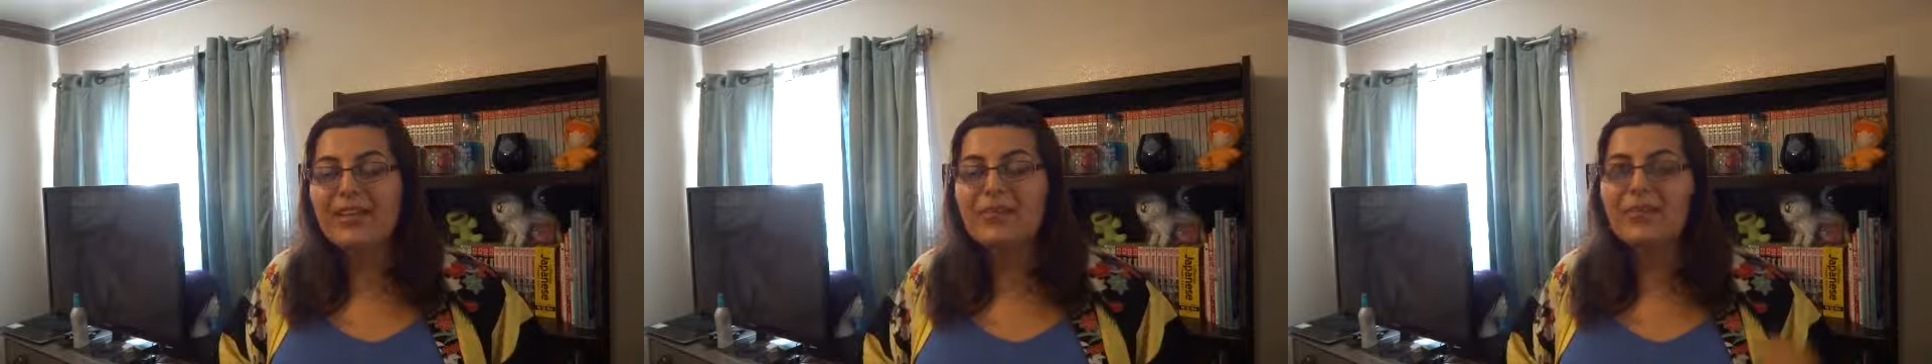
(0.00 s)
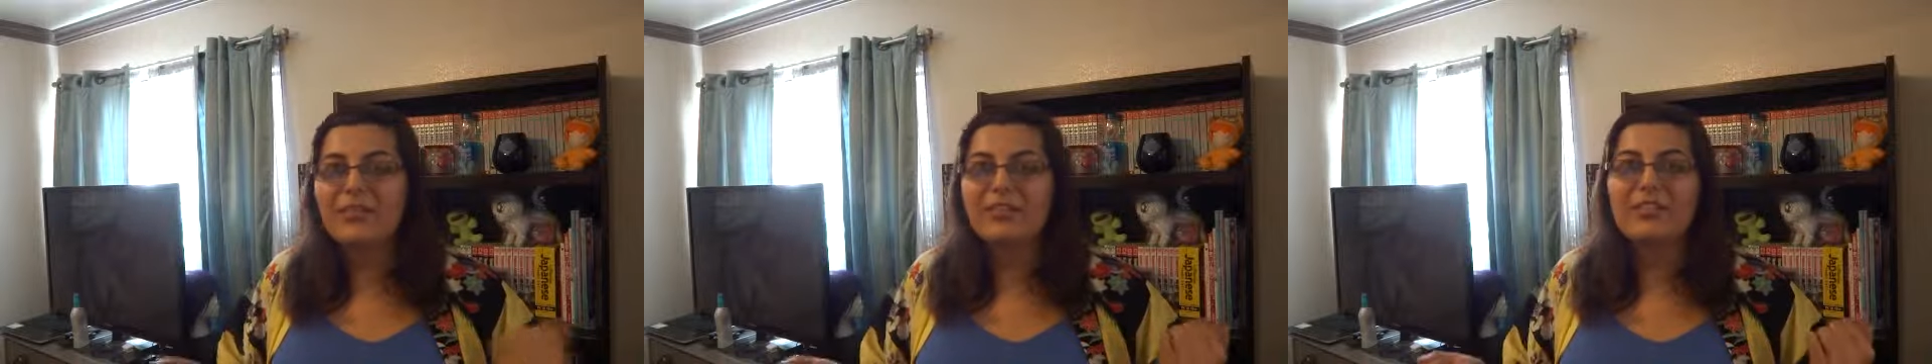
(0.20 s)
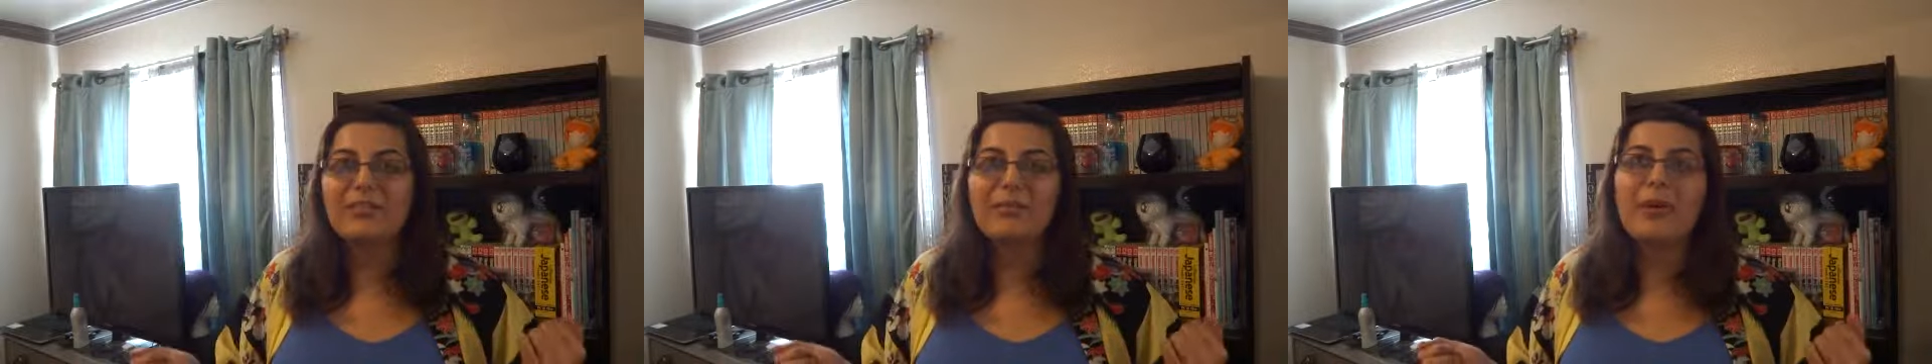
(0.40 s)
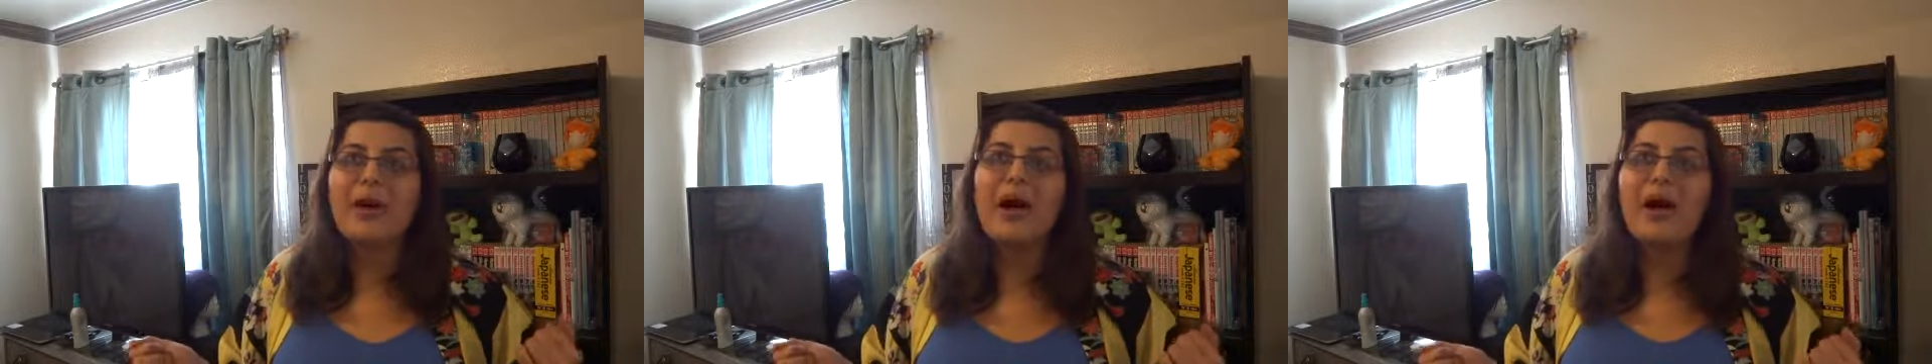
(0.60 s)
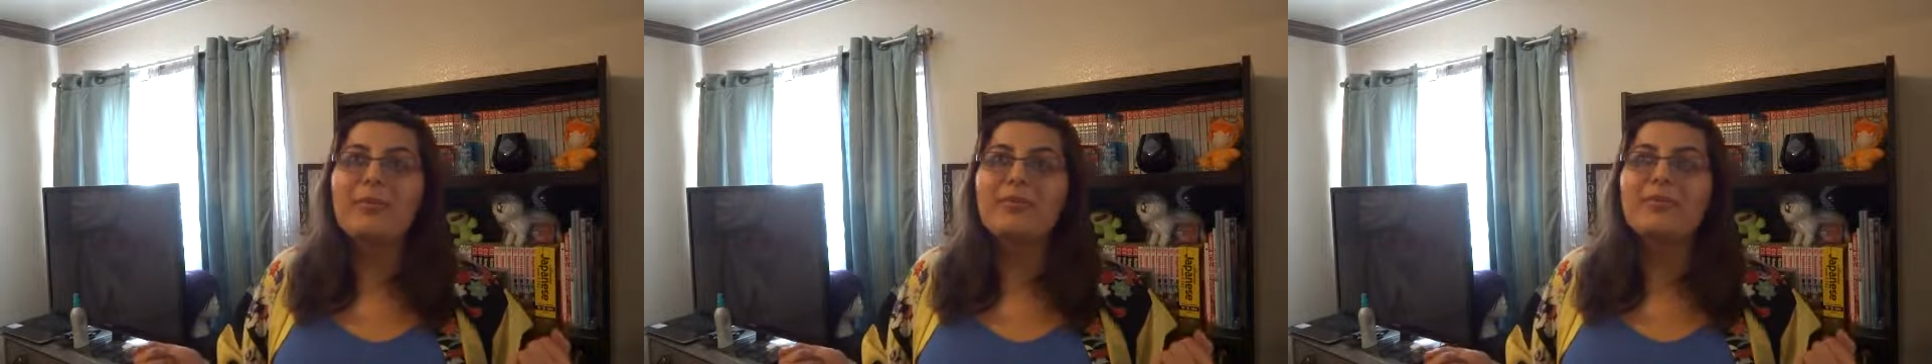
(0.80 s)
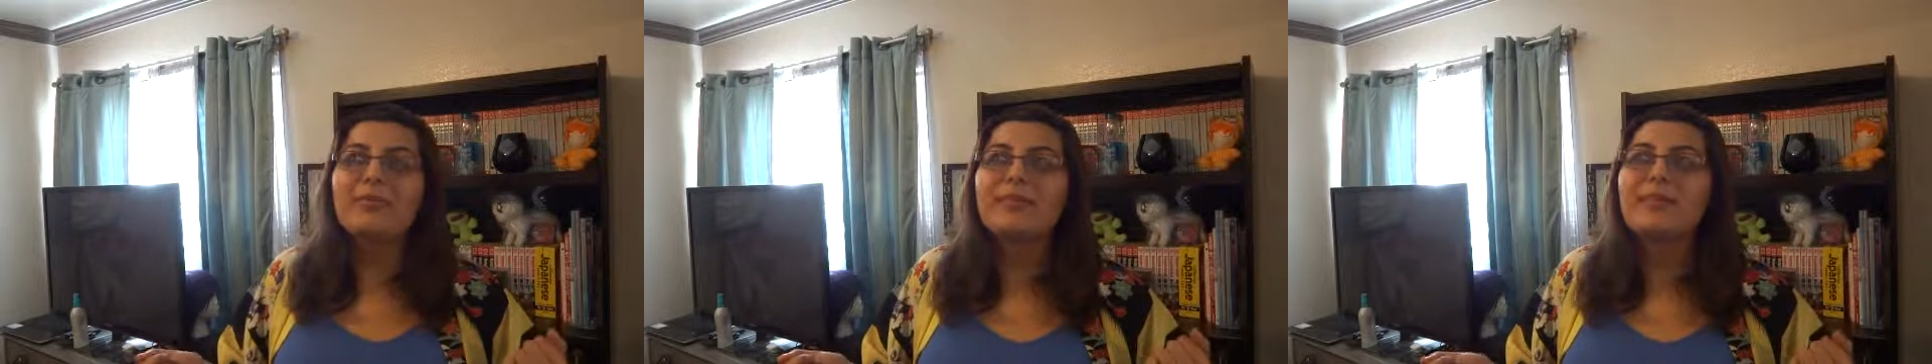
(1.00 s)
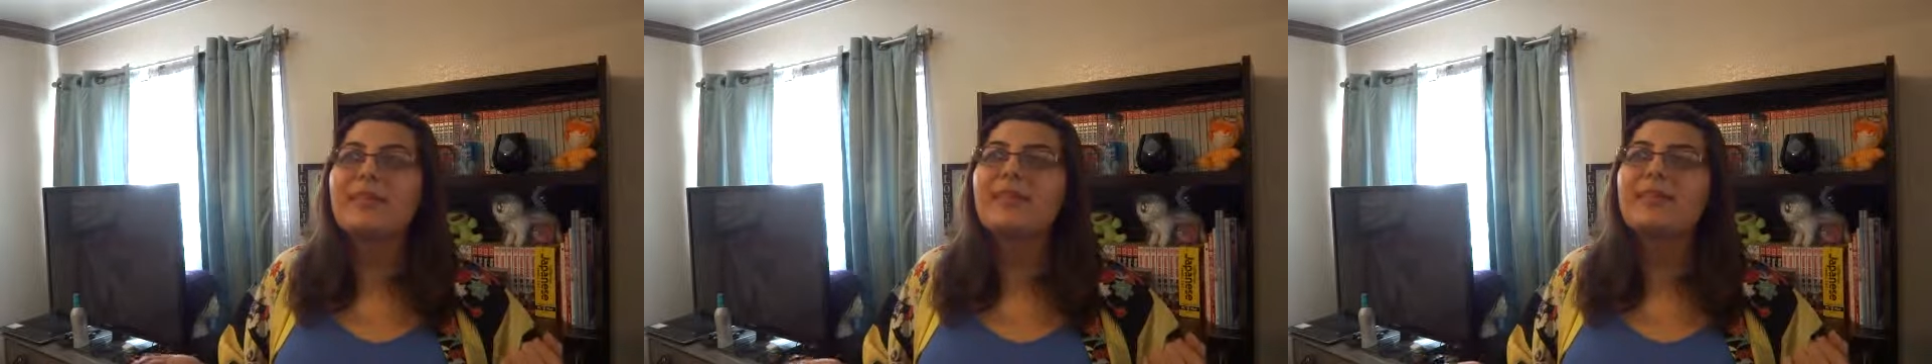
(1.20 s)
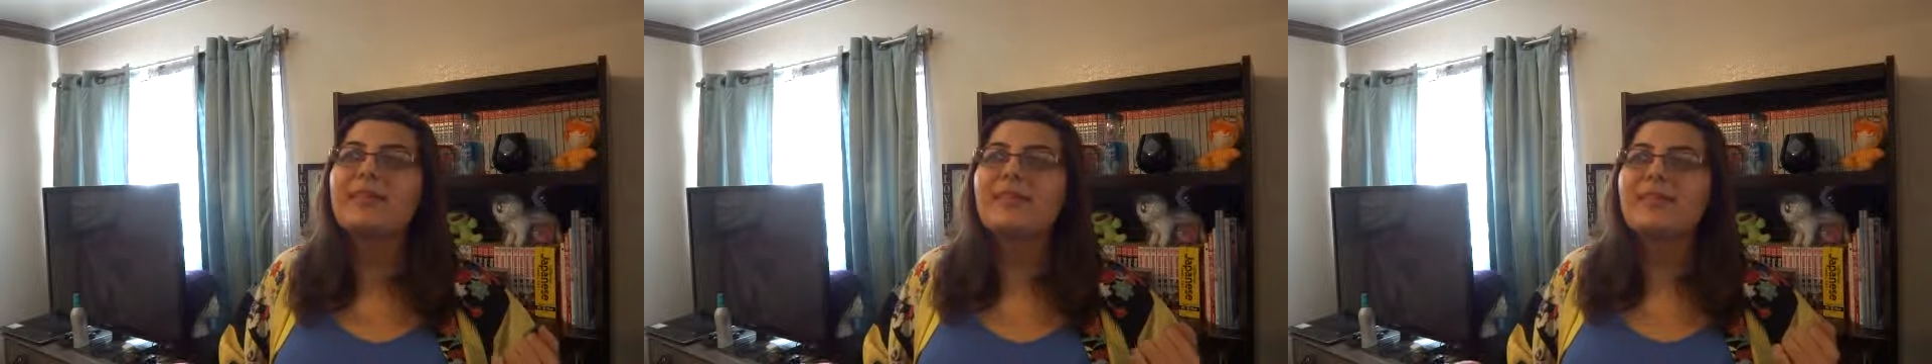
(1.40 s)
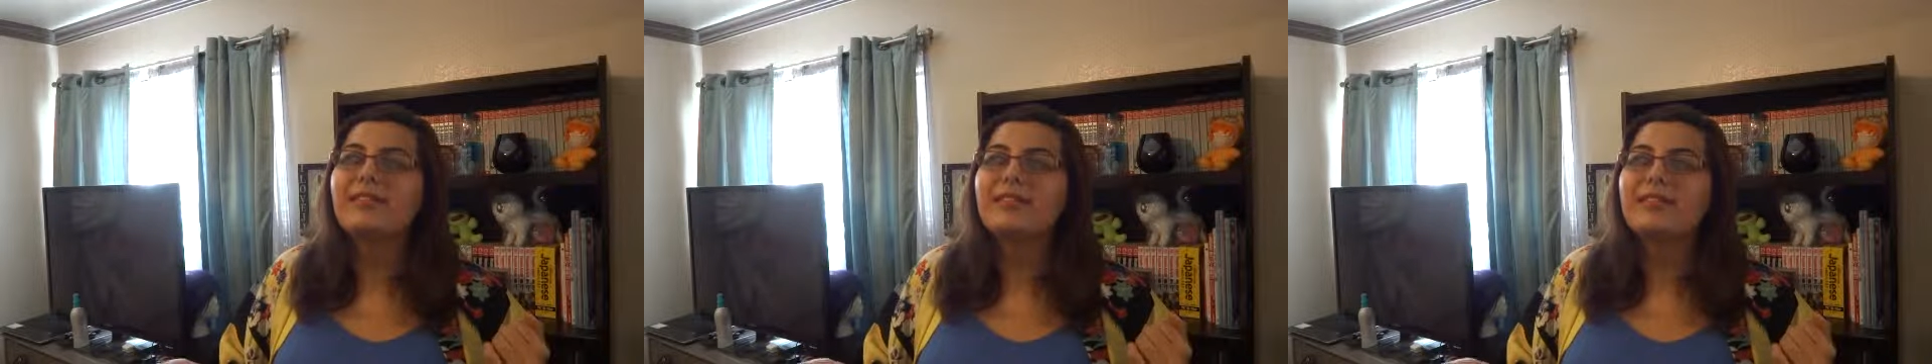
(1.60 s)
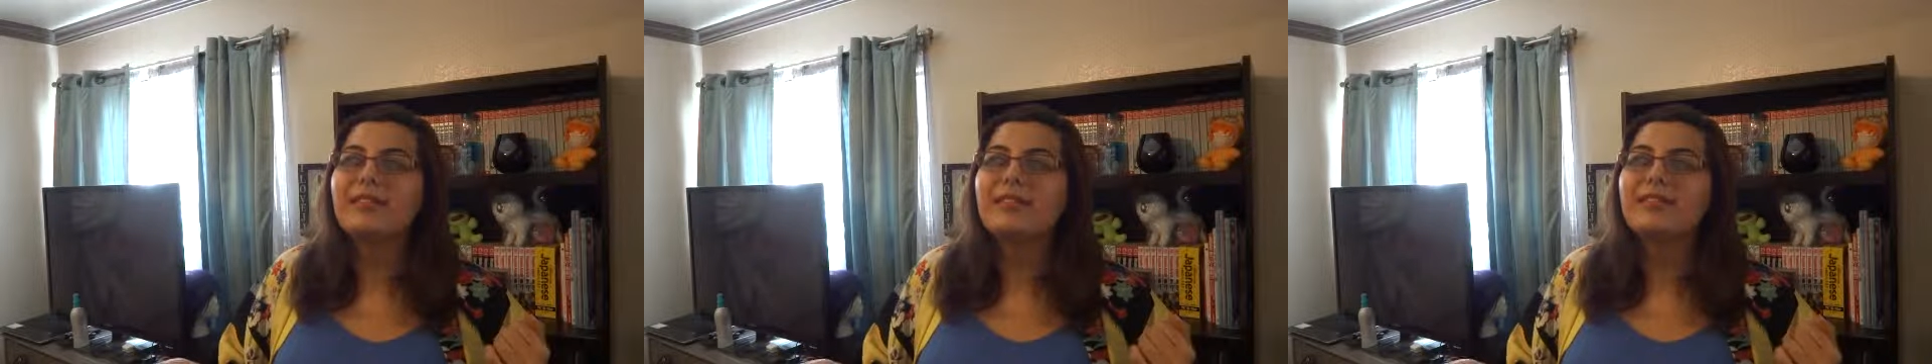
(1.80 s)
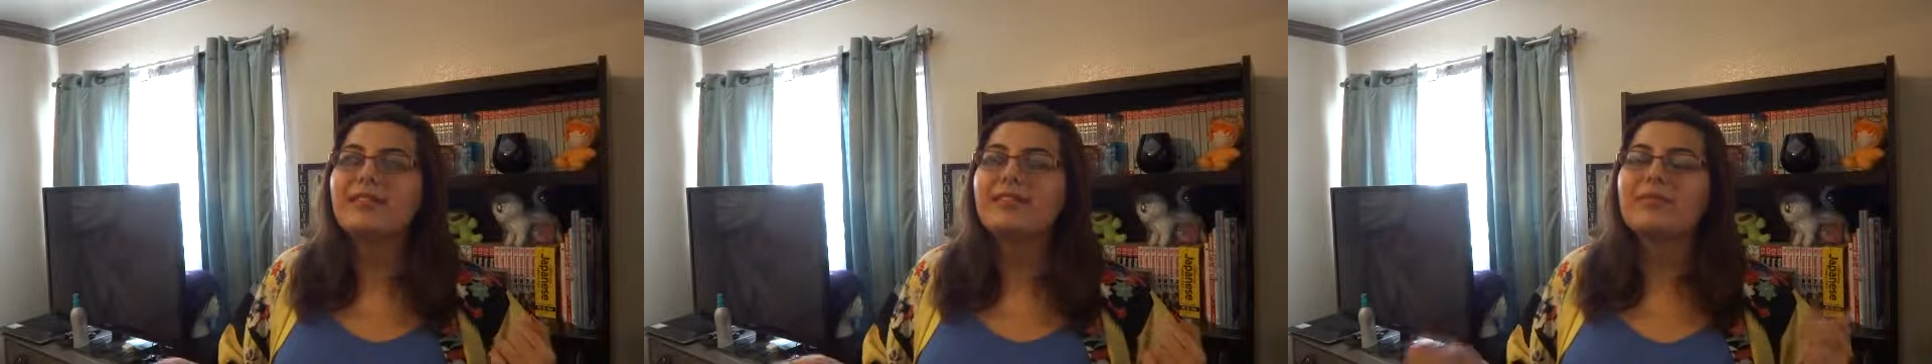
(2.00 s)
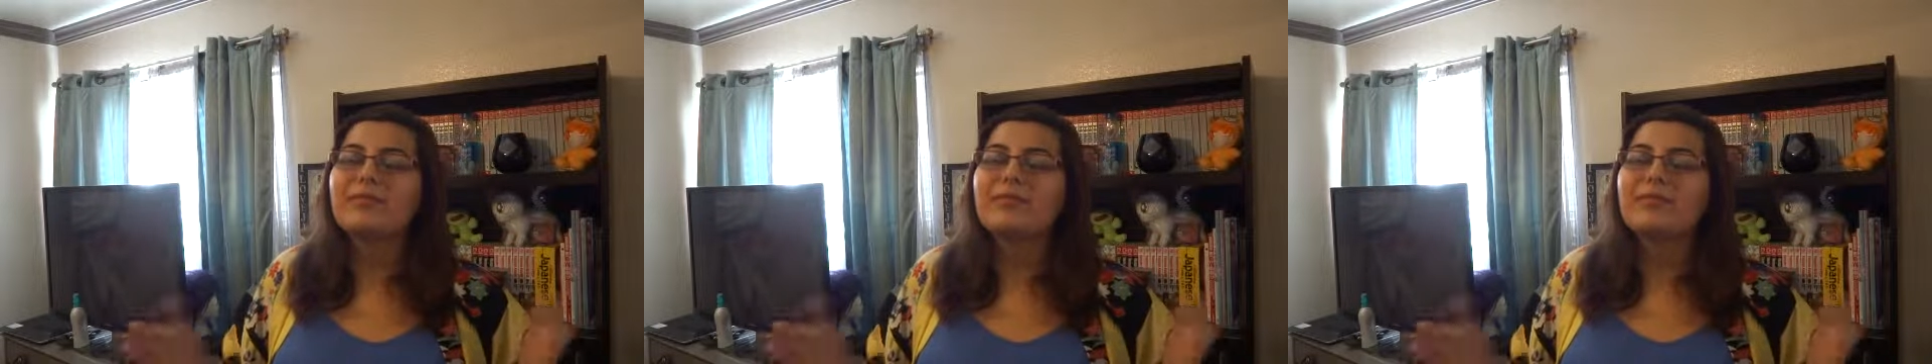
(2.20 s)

which is probably like